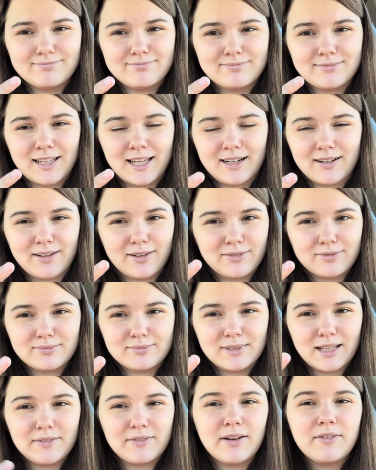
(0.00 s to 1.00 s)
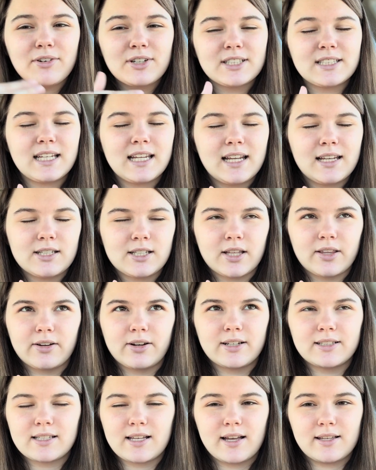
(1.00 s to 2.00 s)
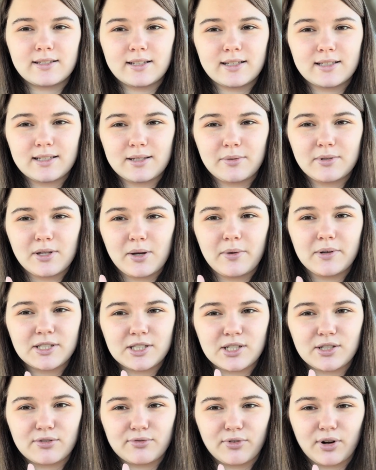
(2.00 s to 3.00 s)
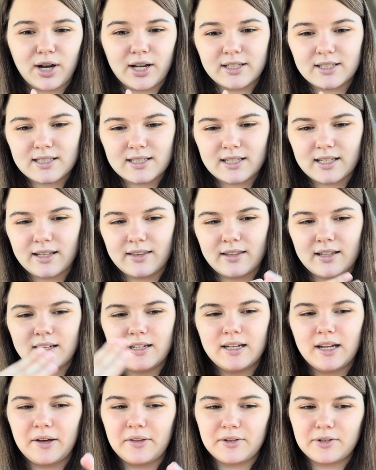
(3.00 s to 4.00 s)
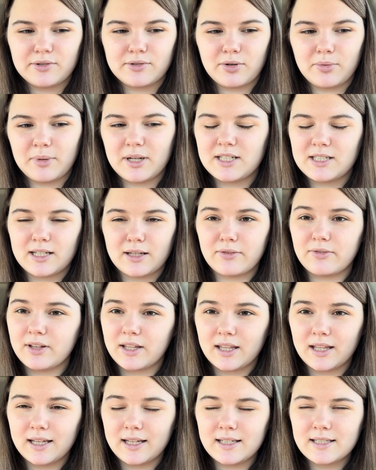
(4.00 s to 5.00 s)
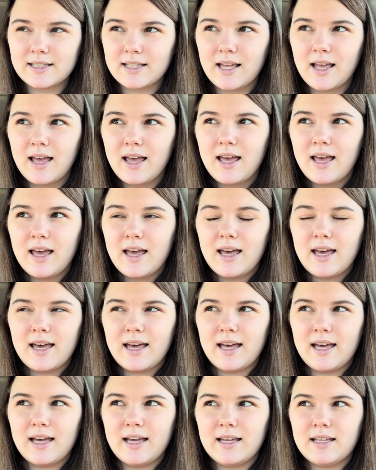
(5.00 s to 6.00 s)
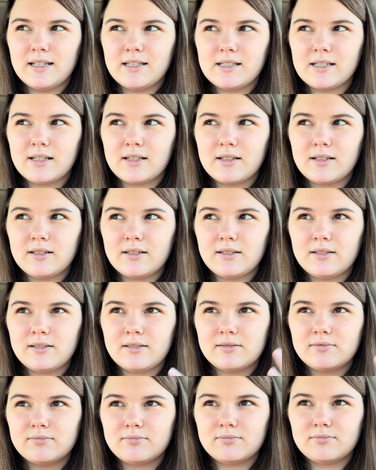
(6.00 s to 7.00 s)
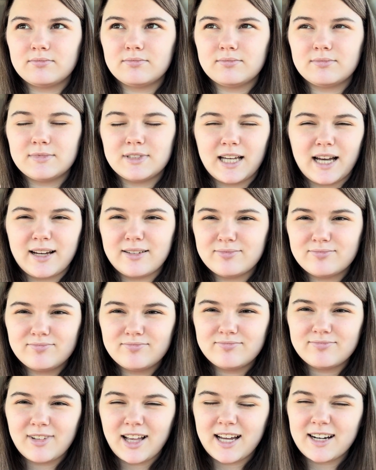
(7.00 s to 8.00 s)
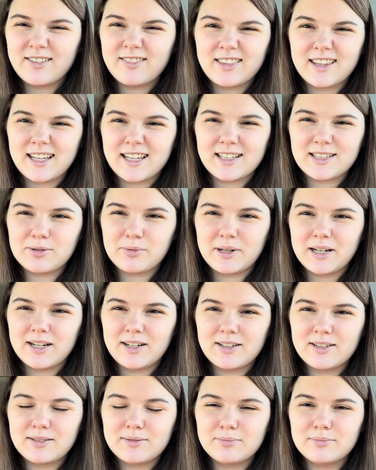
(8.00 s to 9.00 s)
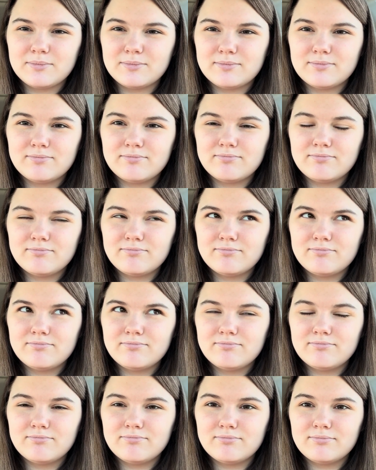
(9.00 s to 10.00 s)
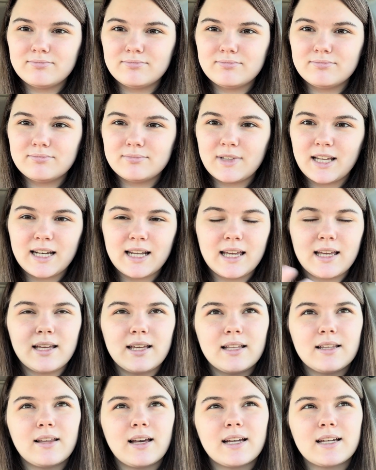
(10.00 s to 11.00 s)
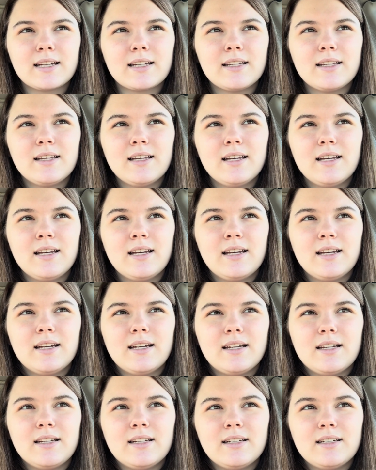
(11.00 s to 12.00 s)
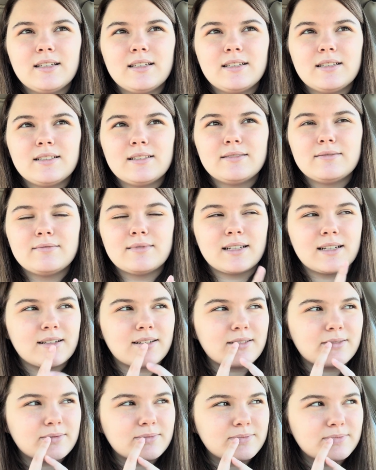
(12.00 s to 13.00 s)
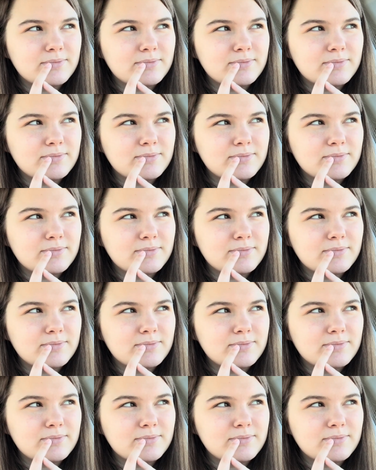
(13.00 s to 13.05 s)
I don't know. They've never seen each other as cousins. It was always just friends, and then now there's romantic feelings. And yeah, I don't think it's weird. And he, like, I don't know.